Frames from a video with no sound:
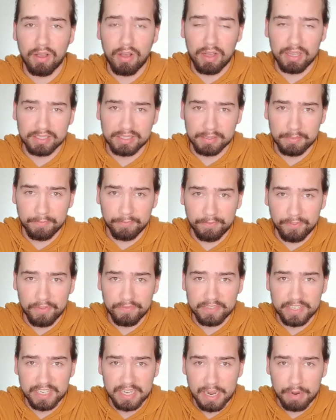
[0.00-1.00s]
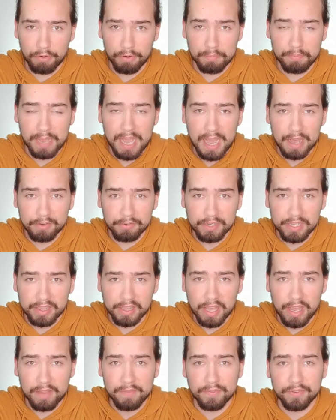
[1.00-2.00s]
awesome 15-hour battery
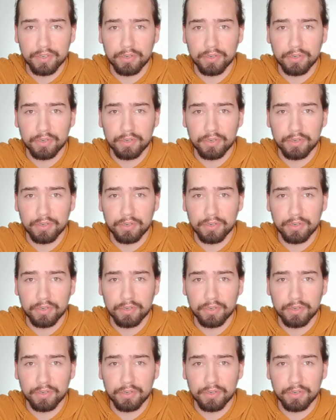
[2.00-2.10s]
life.